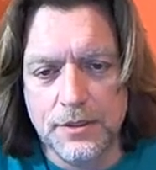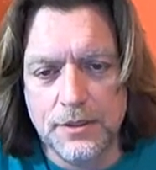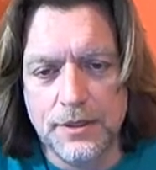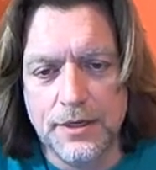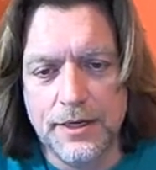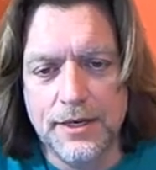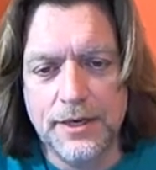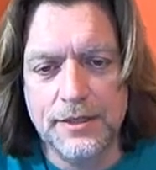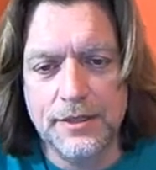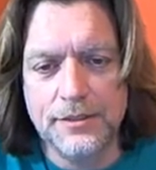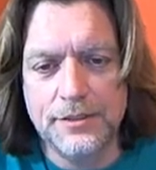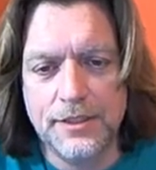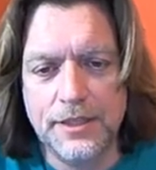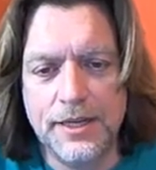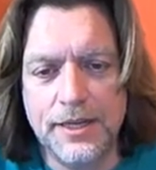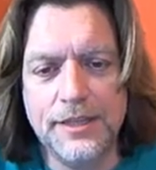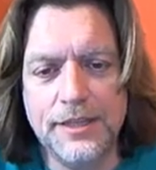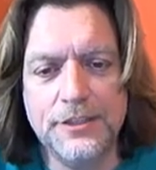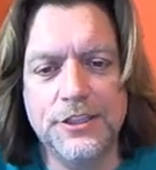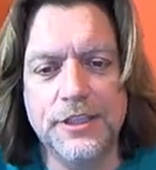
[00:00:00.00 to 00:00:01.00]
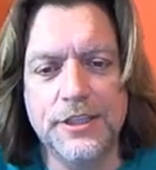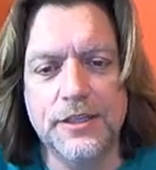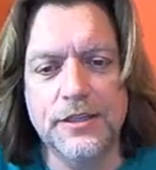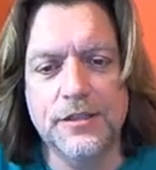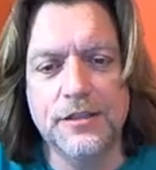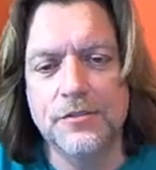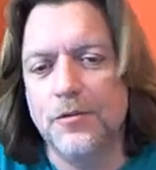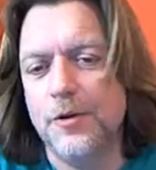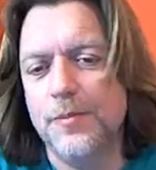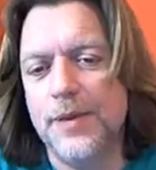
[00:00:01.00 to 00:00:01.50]
Uh,
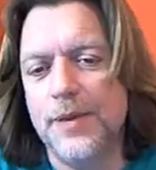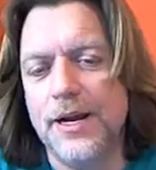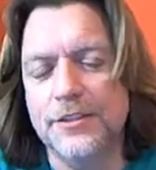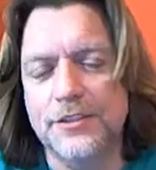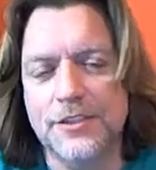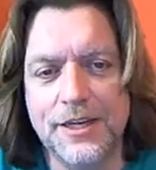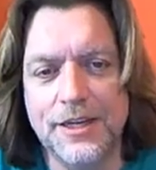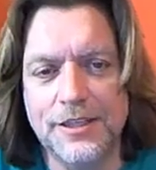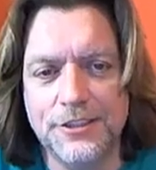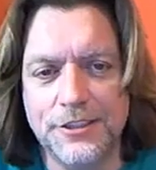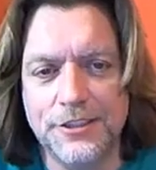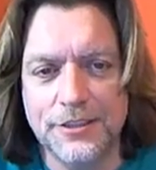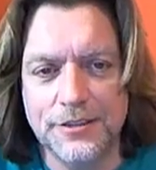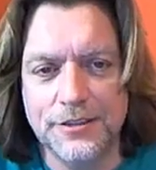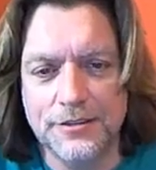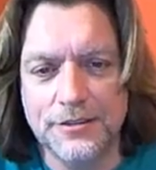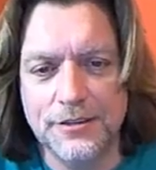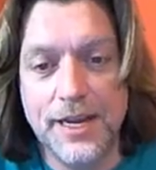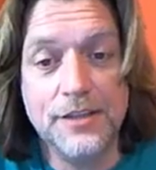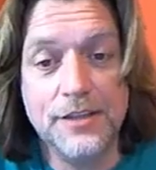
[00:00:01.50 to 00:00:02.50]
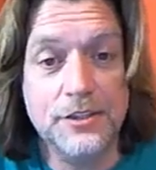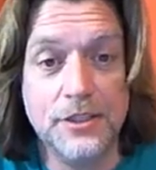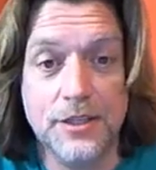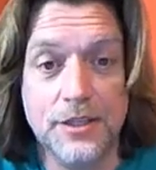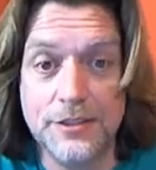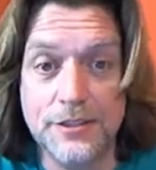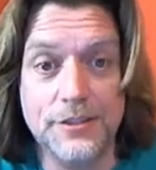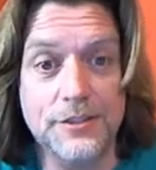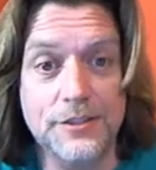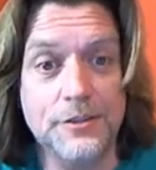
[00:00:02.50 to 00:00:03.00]
Celestion, what about Celestion? Yeah,
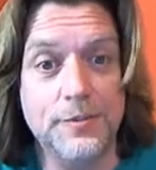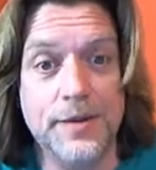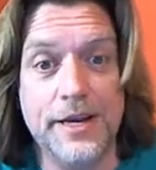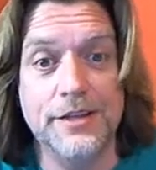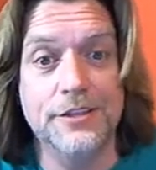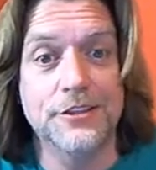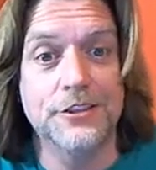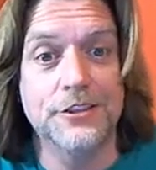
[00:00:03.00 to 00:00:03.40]
Celestion's made in